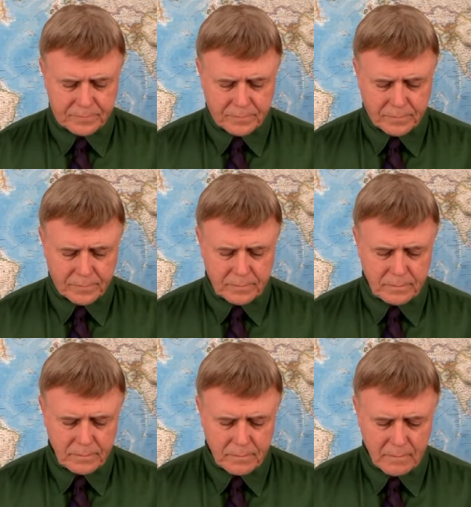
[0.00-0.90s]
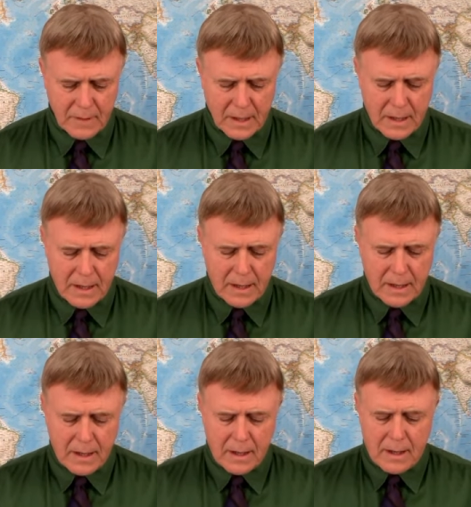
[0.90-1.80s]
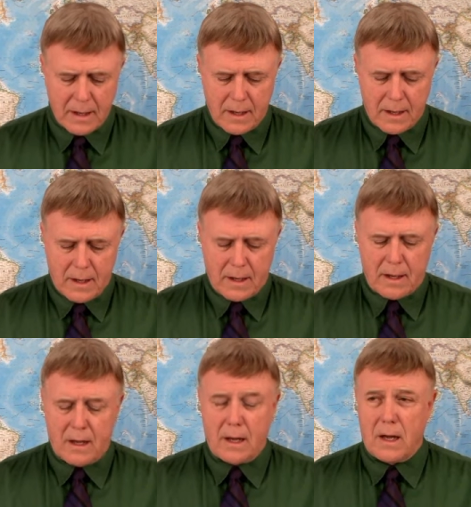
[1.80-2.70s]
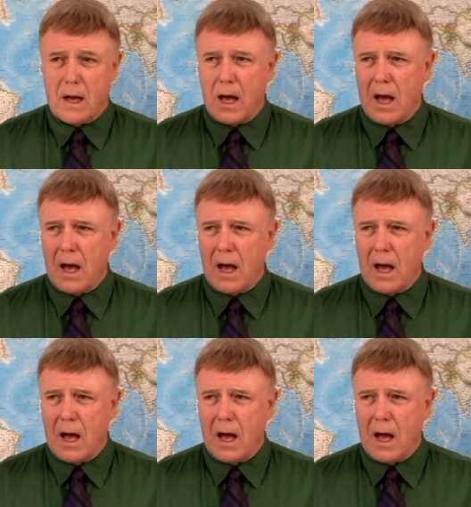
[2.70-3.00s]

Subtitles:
[no speech]